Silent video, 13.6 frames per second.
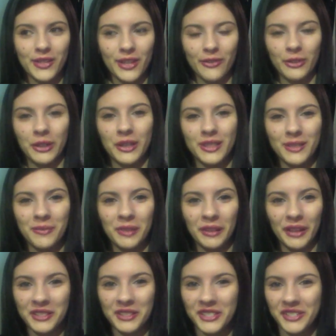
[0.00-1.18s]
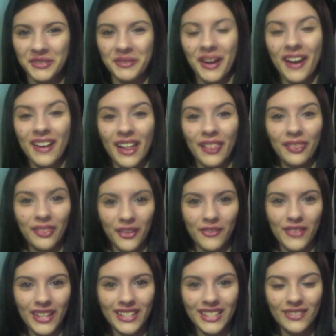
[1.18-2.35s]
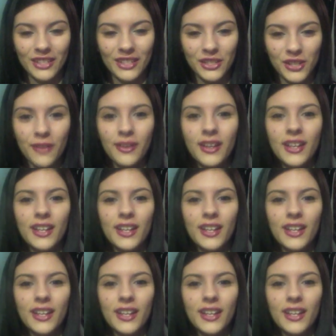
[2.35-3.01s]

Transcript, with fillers: I feel like it's something that she would wear and I love that TV show.